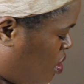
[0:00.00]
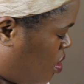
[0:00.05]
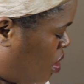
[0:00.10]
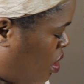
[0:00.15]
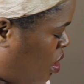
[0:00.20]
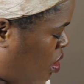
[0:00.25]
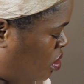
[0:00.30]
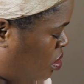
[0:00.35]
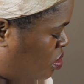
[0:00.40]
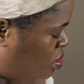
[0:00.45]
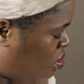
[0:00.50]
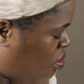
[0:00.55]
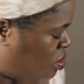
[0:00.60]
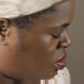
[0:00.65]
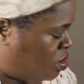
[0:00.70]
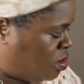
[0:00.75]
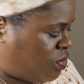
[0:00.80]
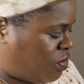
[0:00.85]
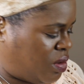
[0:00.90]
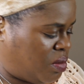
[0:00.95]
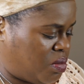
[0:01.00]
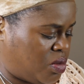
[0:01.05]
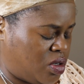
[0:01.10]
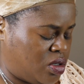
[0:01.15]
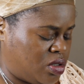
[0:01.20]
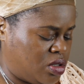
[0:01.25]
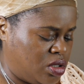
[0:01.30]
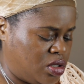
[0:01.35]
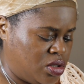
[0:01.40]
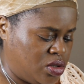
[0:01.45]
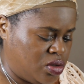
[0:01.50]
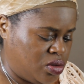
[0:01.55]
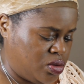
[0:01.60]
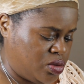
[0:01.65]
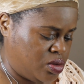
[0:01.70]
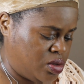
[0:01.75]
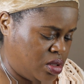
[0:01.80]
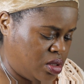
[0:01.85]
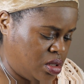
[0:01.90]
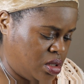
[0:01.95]
I don't know if I'm going to
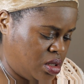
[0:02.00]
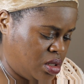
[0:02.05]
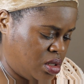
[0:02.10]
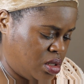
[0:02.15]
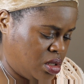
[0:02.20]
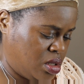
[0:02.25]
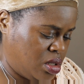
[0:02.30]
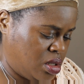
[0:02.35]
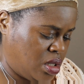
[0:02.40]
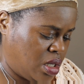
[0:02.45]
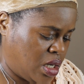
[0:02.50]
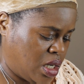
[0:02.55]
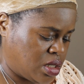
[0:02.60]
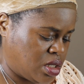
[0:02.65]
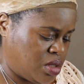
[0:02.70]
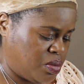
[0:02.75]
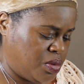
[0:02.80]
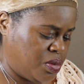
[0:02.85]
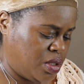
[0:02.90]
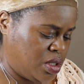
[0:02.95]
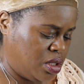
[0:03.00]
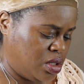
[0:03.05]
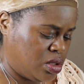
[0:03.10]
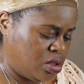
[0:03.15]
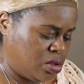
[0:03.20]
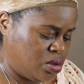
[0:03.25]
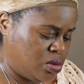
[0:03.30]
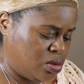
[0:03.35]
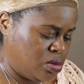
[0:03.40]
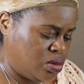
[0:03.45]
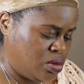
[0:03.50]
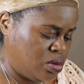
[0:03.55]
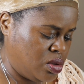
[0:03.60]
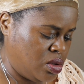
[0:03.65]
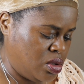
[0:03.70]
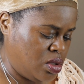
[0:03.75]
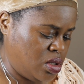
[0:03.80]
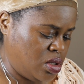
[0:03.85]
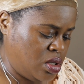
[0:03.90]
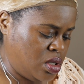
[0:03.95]
use the Got To Be glue,
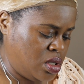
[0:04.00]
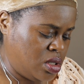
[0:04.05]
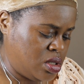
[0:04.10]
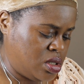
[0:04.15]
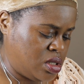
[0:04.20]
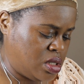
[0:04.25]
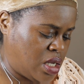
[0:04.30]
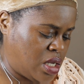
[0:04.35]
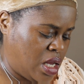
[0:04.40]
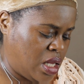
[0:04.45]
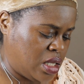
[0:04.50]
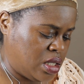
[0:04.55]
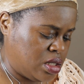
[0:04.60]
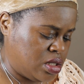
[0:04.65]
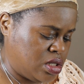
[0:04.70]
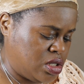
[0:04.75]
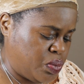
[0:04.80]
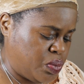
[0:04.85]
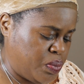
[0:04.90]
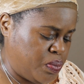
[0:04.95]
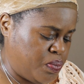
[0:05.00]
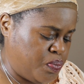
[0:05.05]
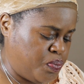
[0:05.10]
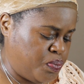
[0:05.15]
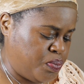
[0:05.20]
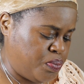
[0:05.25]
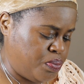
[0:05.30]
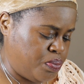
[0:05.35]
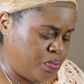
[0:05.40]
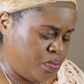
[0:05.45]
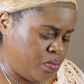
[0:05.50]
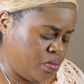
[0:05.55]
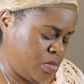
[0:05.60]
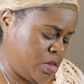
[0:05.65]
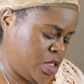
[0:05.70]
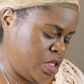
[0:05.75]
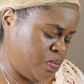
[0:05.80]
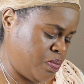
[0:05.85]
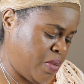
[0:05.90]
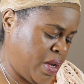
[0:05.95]
styling
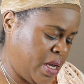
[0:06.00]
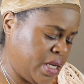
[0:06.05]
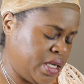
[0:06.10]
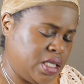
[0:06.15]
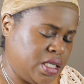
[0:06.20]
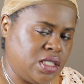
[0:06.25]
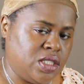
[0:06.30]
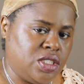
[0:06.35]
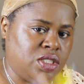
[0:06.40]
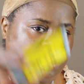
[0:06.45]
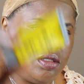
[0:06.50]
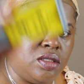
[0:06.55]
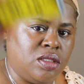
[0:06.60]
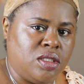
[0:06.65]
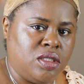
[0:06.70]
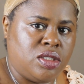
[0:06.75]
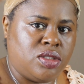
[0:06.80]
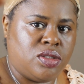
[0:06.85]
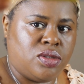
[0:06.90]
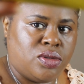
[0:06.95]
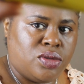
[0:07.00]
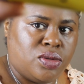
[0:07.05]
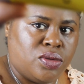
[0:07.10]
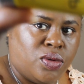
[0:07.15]
spiking glue,